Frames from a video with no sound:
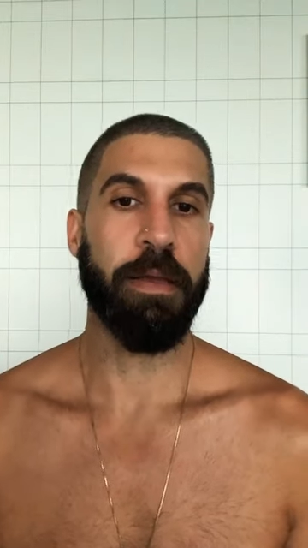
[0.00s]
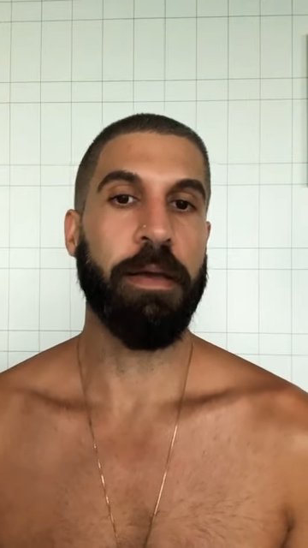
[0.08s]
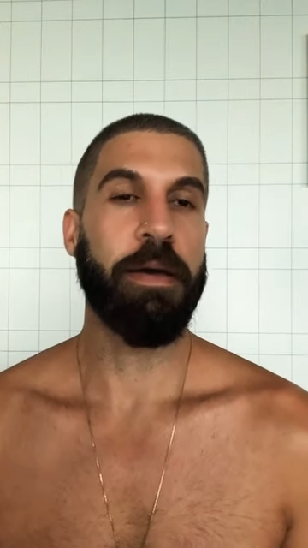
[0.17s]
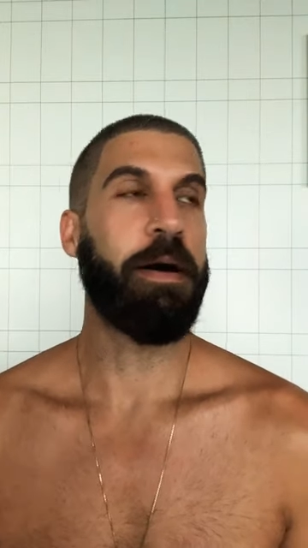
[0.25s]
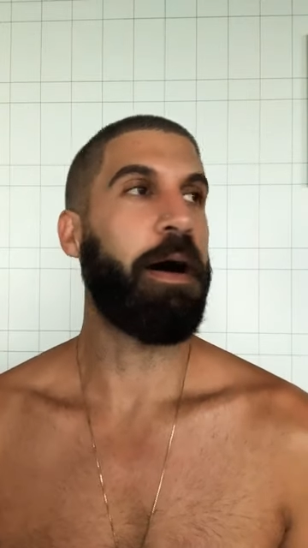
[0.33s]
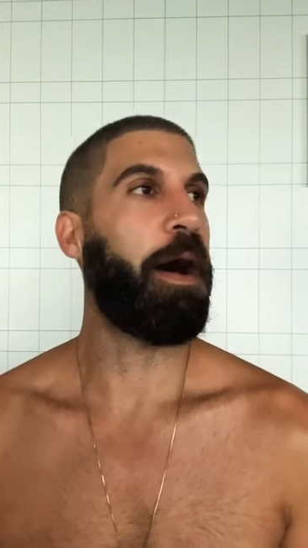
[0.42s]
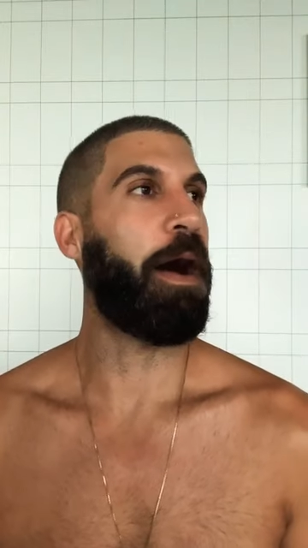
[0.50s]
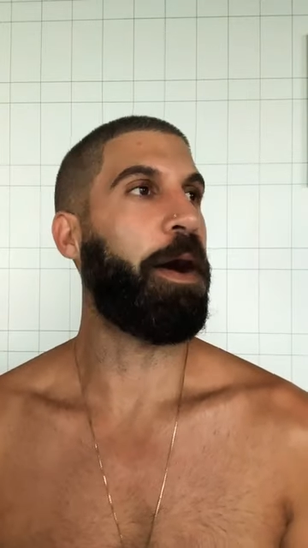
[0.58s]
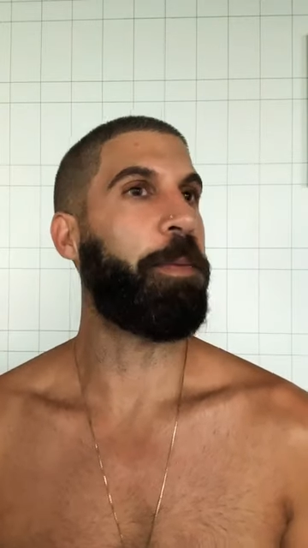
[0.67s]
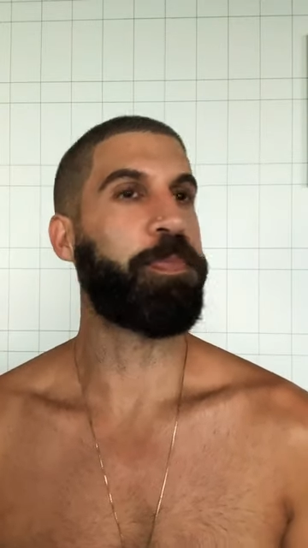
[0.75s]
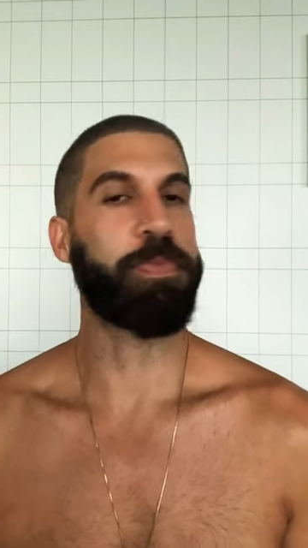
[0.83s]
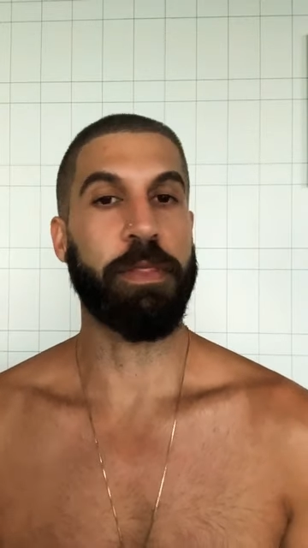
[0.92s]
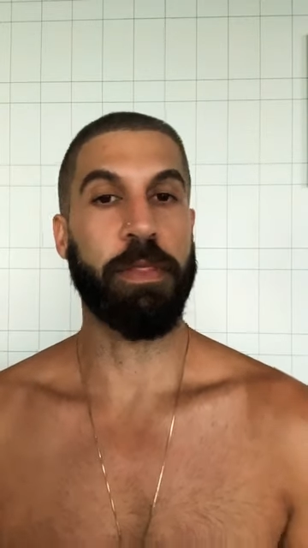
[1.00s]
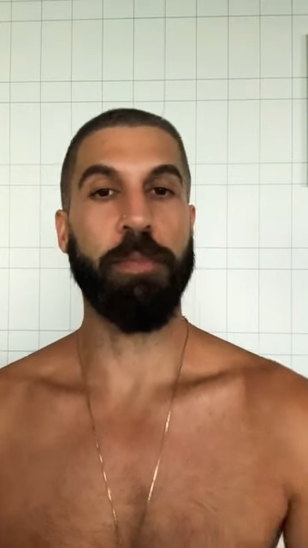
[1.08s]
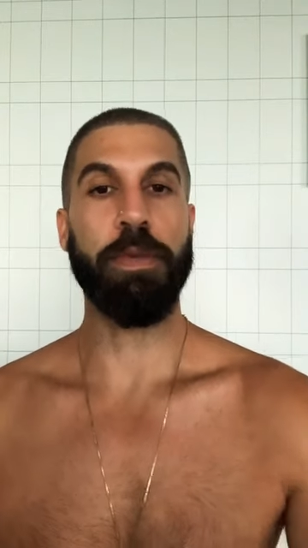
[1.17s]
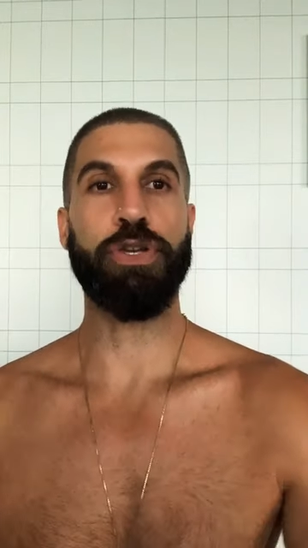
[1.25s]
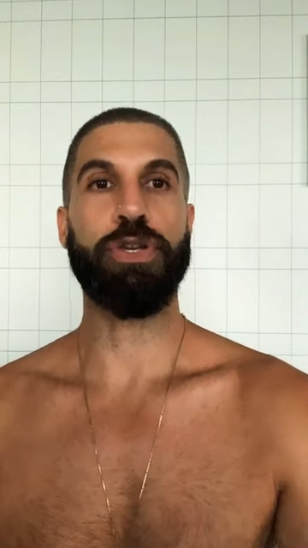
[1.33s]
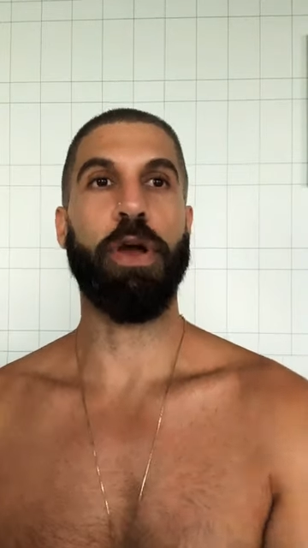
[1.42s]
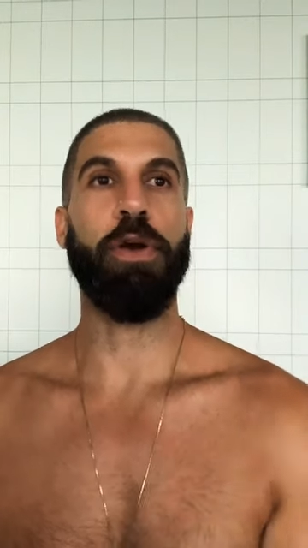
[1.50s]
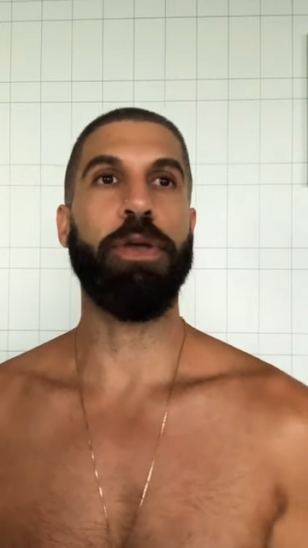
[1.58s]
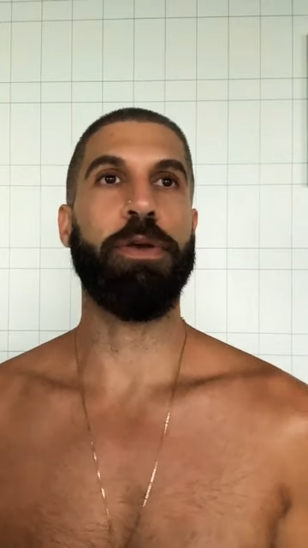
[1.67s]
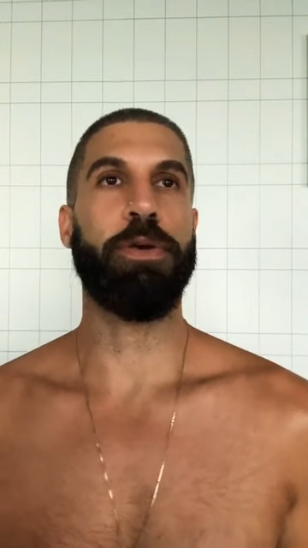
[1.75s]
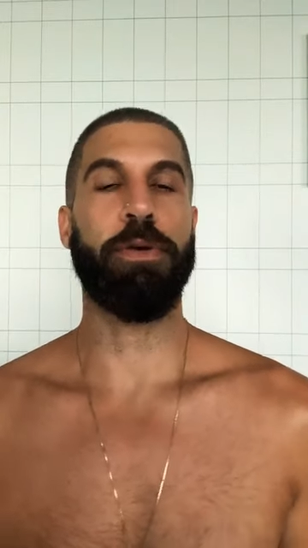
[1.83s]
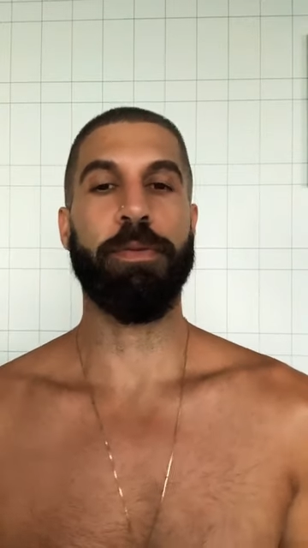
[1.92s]
Let me show
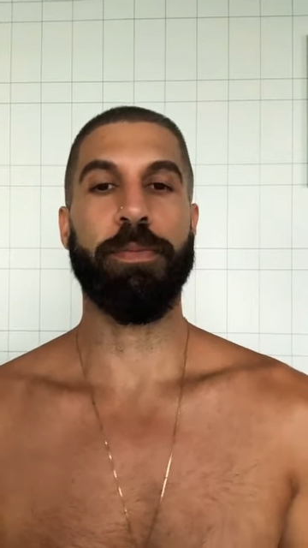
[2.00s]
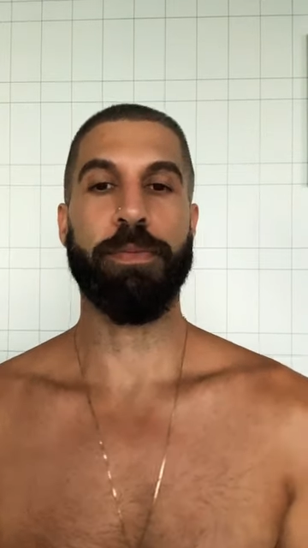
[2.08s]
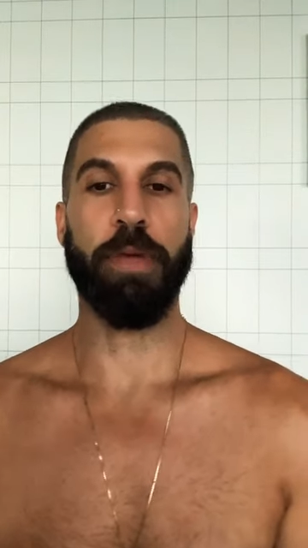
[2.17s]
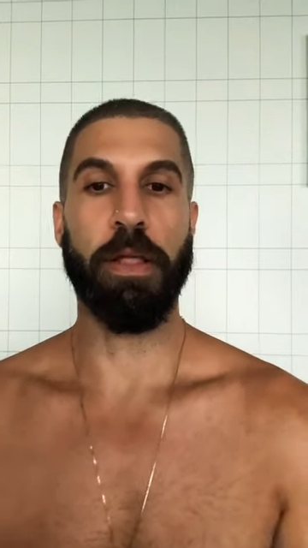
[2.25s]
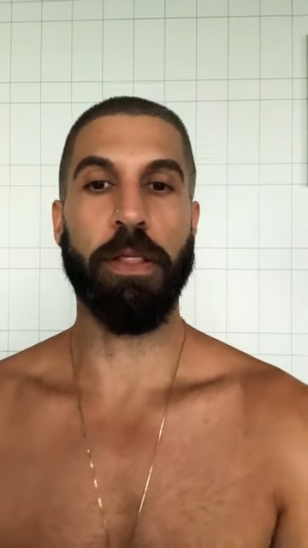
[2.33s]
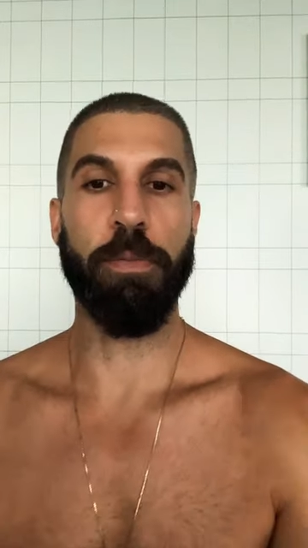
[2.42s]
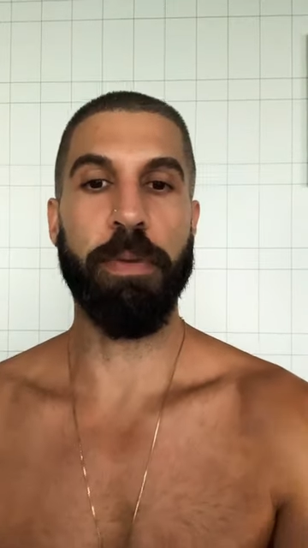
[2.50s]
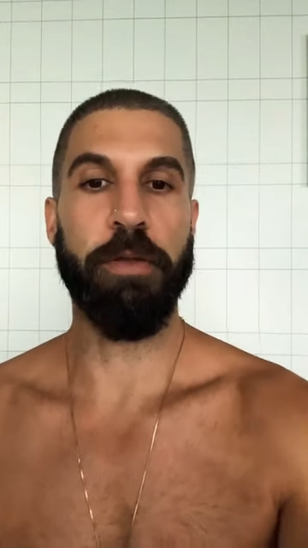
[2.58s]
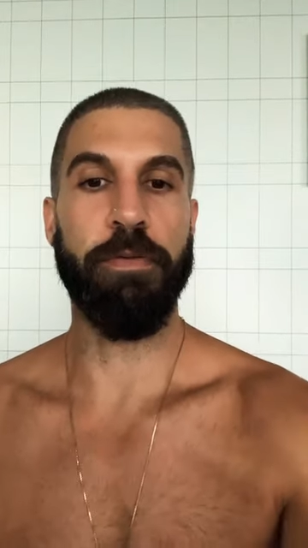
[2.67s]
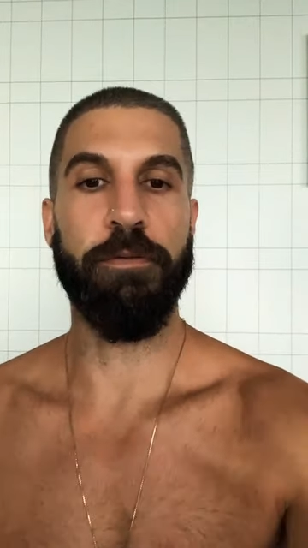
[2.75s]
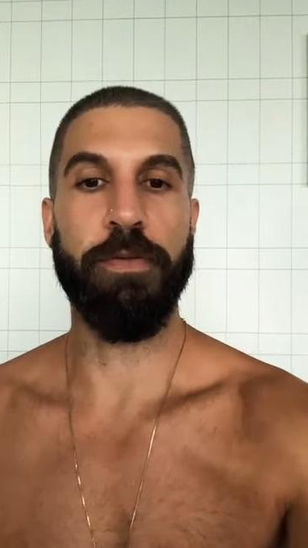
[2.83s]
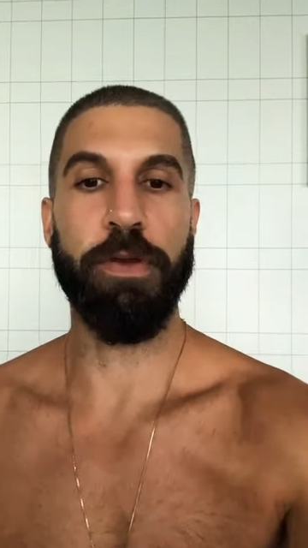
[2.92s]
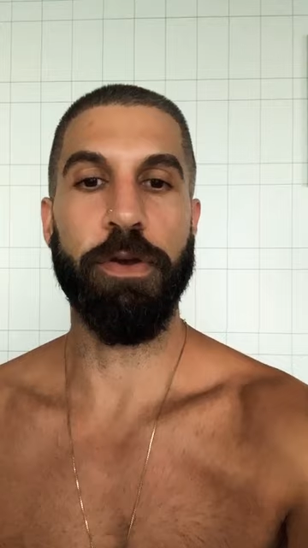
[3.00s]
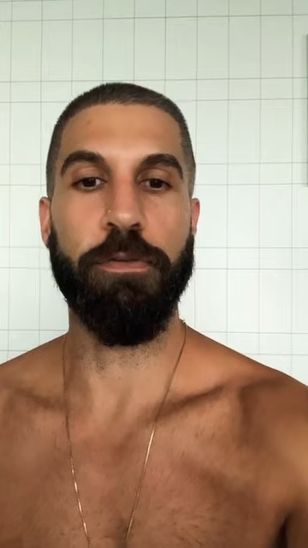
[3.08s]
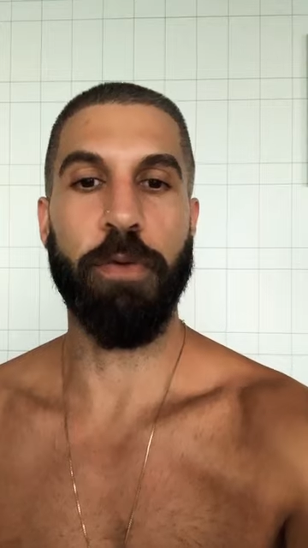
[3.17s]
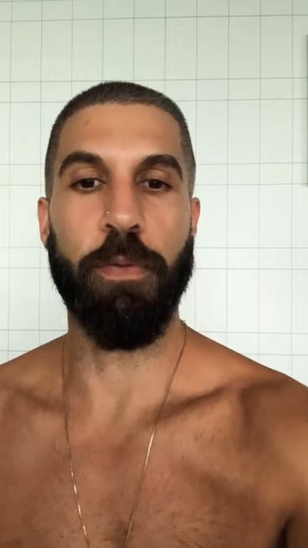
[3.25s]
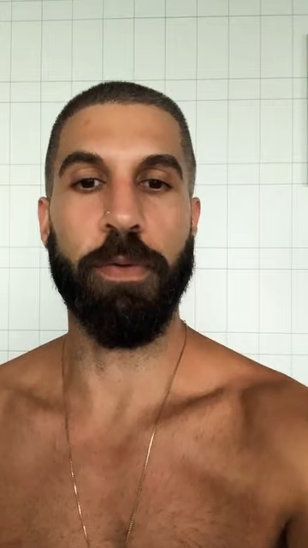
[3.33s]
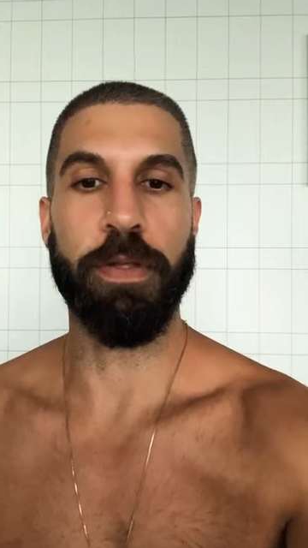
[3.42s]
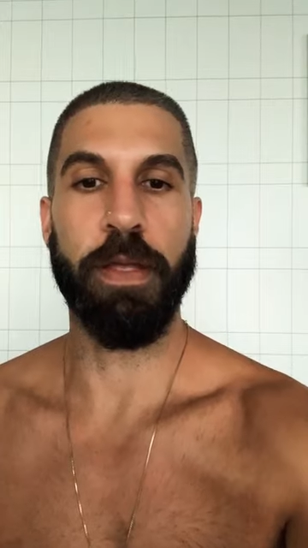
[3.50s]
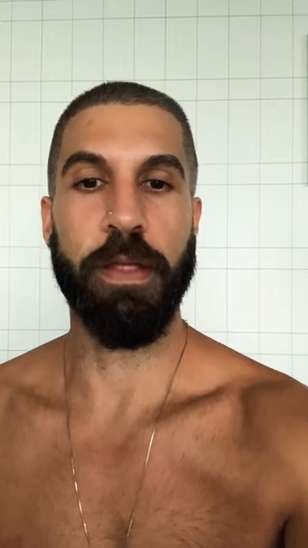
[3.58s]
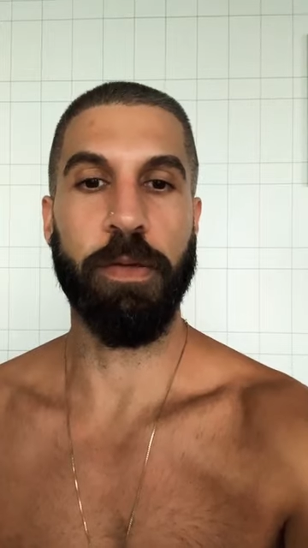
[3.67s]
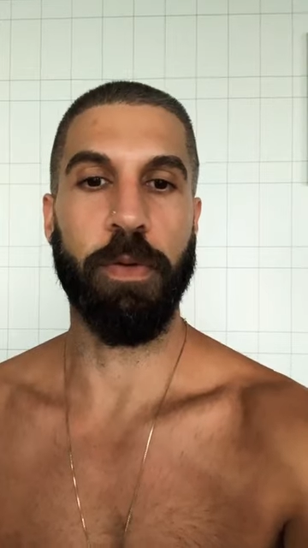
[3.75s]
you a little bit of the view of what we're dealing